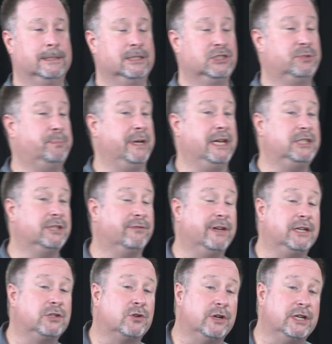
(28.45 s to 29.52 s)
Speeds have
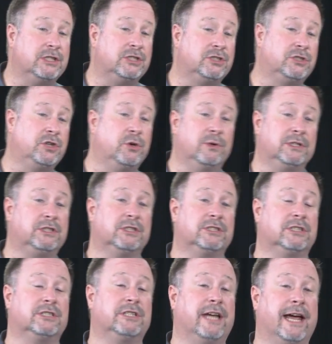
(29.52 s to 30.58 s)
increased 2 inches
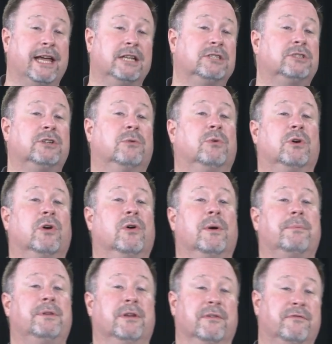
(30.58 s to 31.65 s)
a second, so we'll go
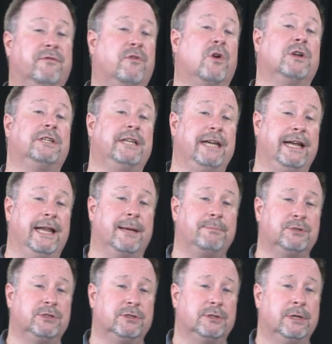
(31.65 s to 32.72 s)
up to 14
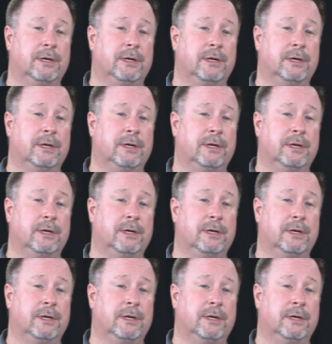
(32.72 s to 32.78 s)
IPS.